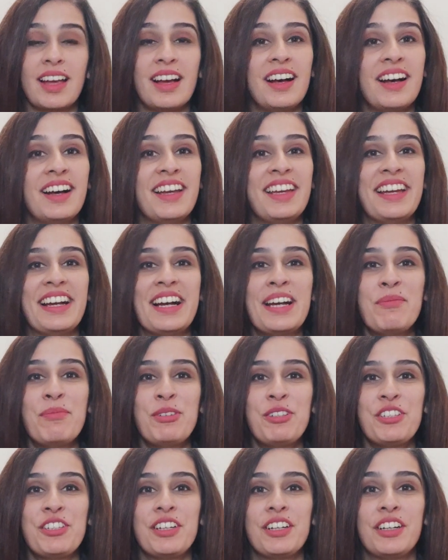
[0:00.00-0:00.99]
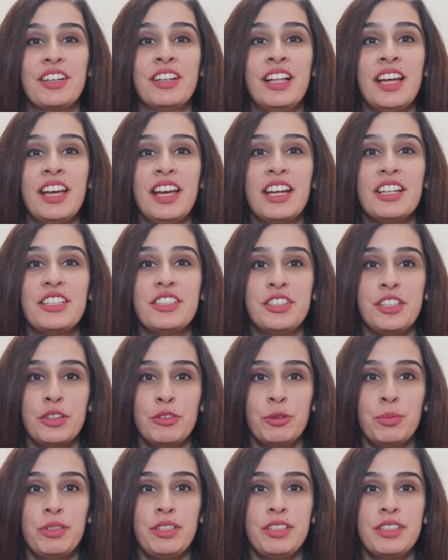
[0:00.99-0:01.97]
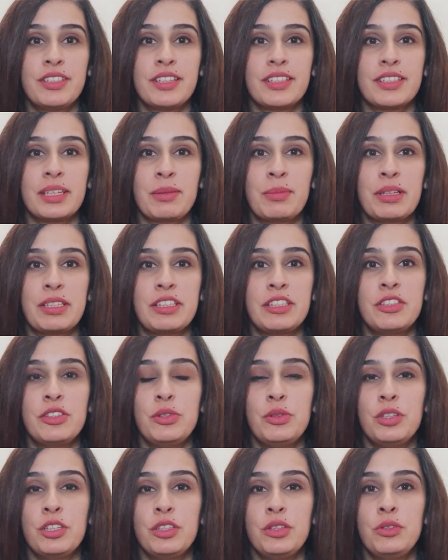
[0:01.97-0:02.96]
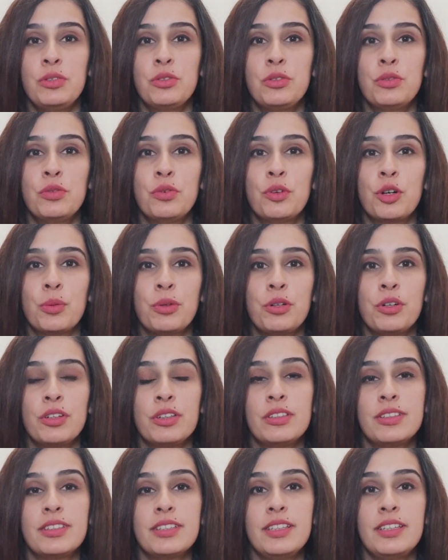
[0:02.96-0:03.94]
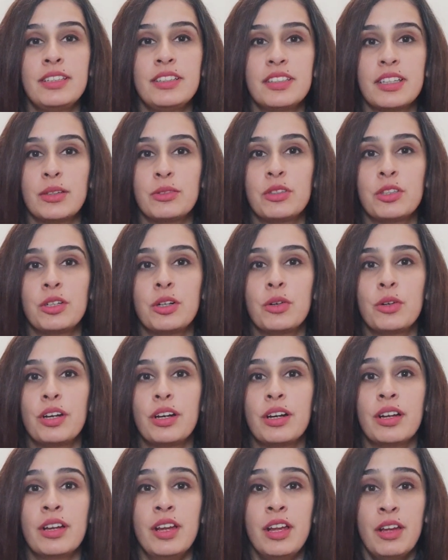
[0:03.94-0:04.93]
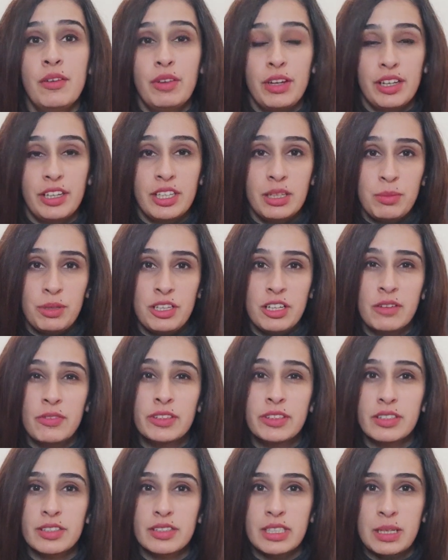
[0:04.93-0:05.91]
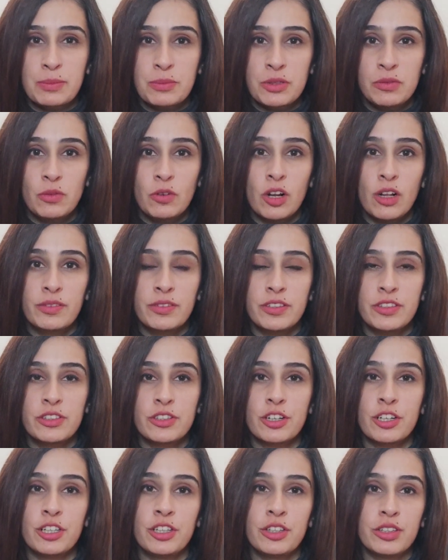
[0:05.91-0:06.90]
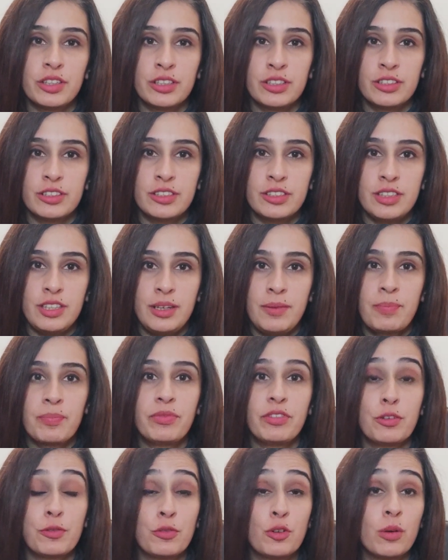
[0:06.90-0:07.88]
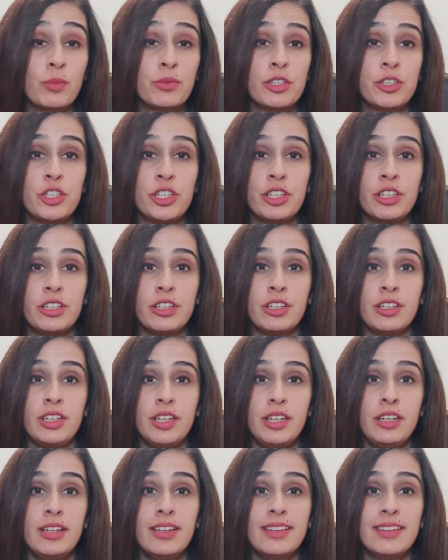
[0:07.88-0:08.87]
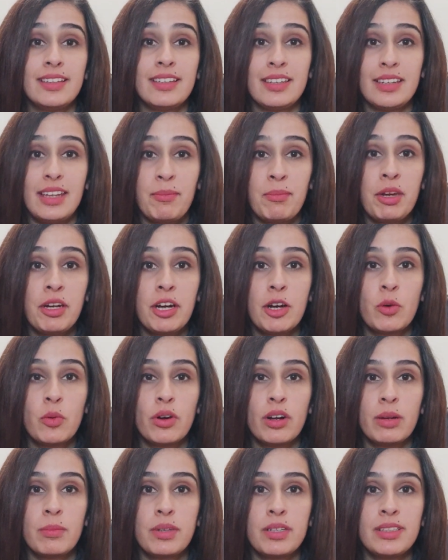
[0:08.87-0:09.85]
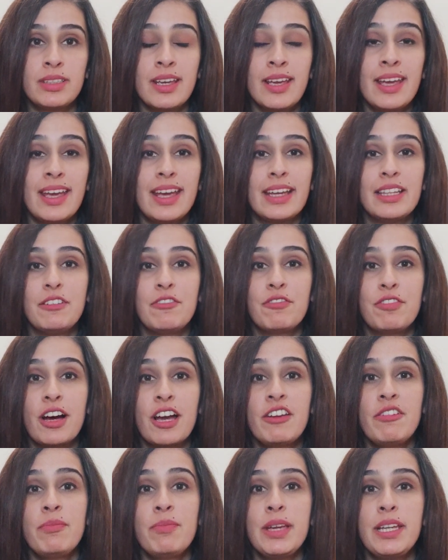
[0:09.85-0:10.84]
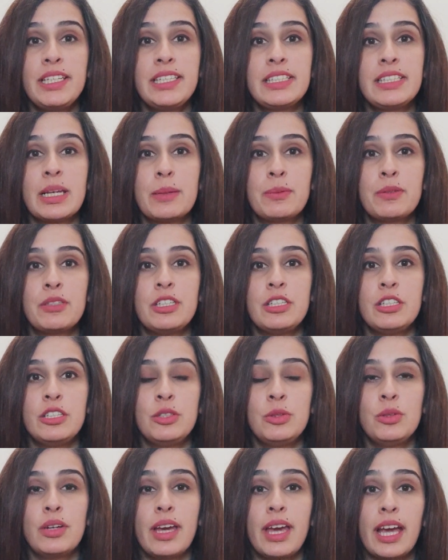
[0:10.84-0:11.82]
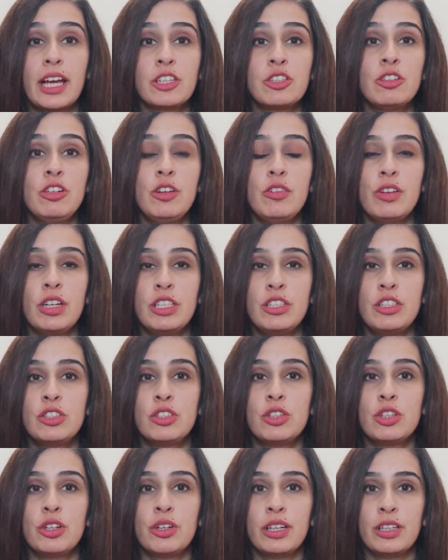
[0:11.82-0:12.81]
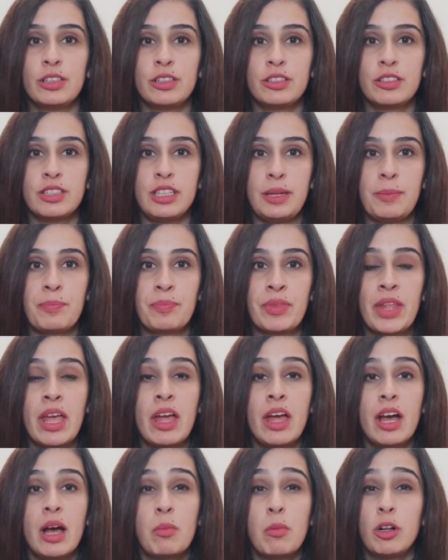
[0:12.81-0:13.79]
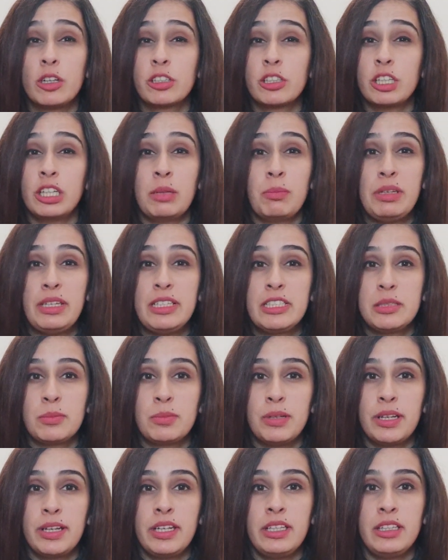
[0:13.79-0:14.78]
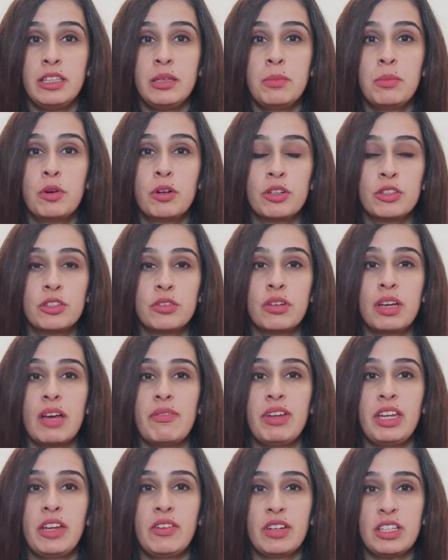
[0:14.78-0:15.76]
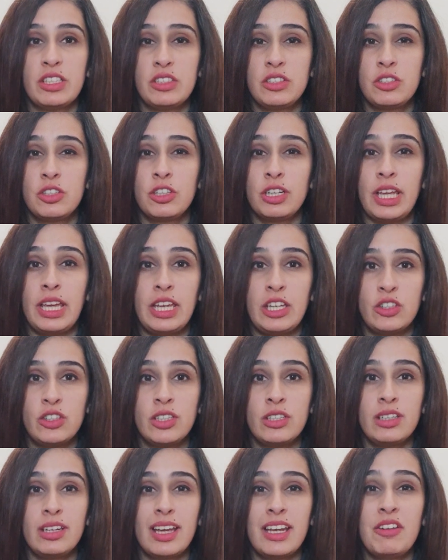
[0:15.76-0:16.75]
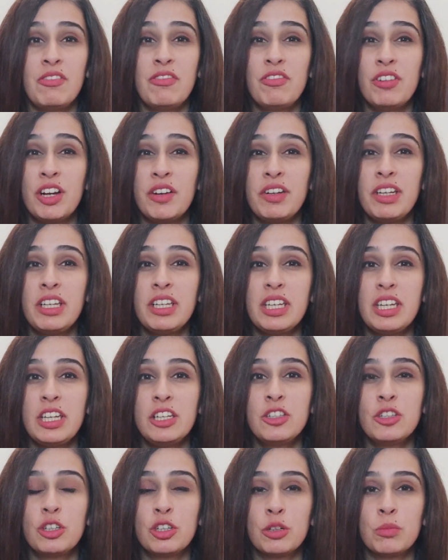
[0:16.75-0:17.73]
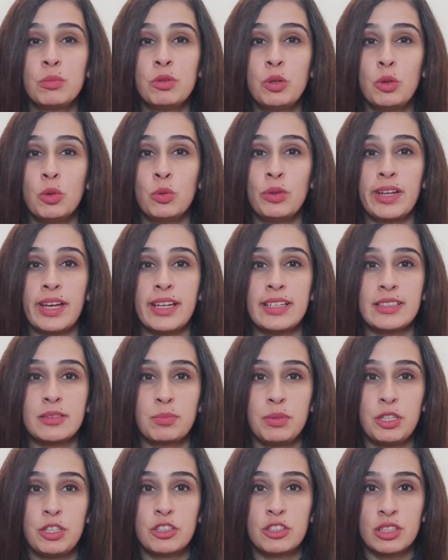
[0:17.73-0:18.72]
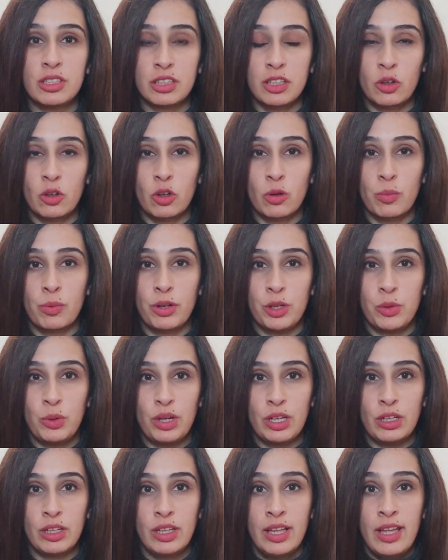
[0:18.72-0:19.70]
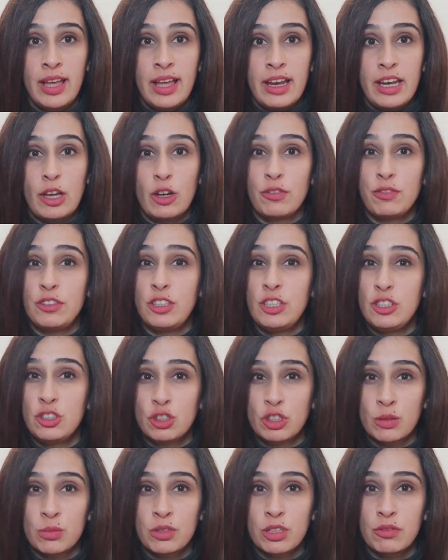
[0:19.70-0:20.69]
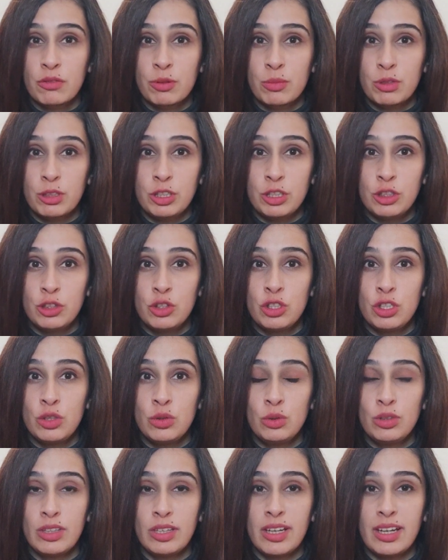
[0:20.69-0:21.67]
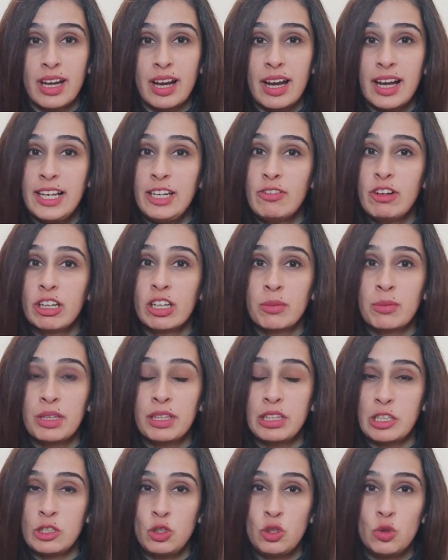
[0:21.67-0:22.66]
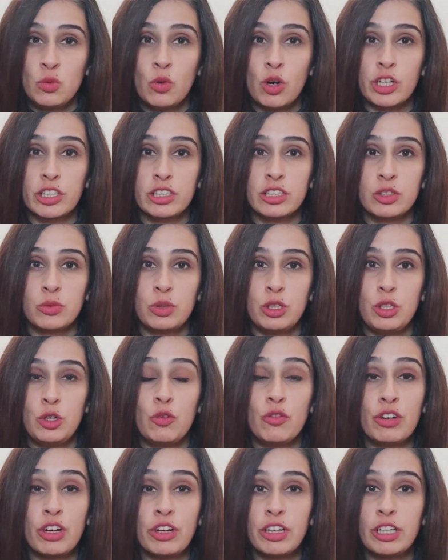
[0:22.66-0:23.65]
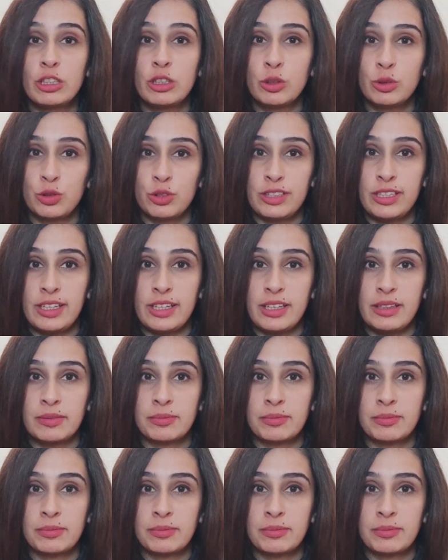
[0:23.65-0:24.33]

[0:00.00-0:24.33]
Hi, I'm Michelle, and today we'll be discussing methods you can use to form your LLC in South Dakota. We're going to be covering the steps involved in starting your LLC, the forms that you're going to need, the naming requirements, and the 5 main steps needed to actually register your LLC. I'm also going to be explaining the importance of having a registered agent and a very key term known as piercing the corporate veil. Now, if these terms aren't familiar to you, then I highly recommend that you watch this video very closely.